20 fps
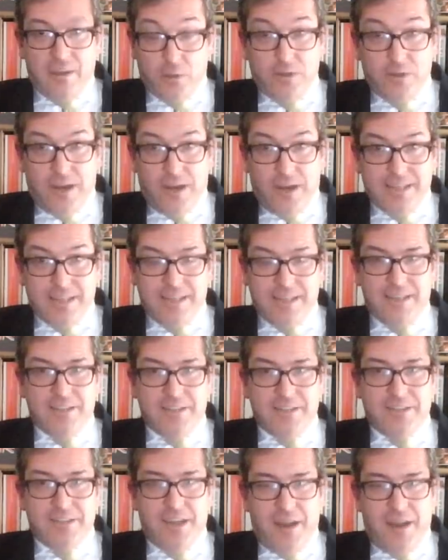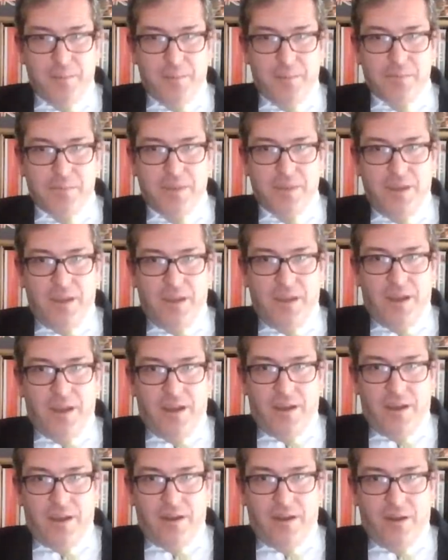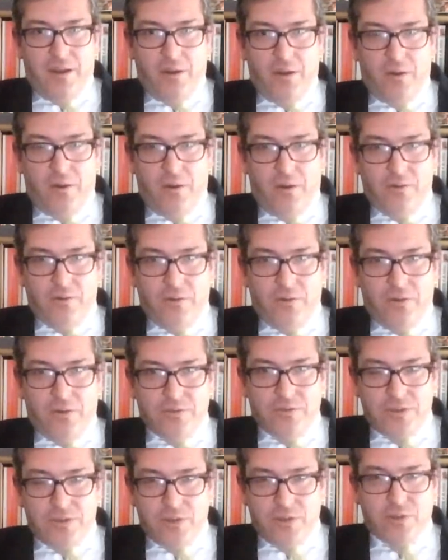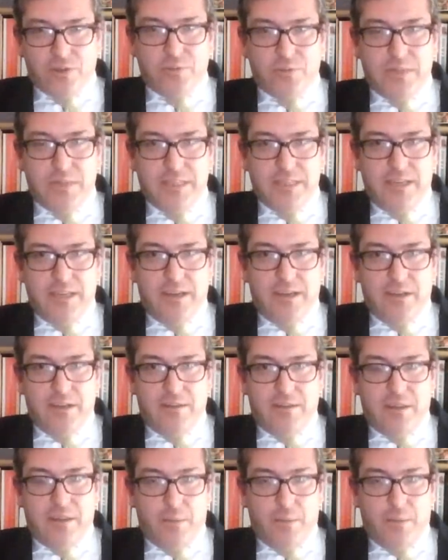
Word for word: good ideas, um, uh, on on social media.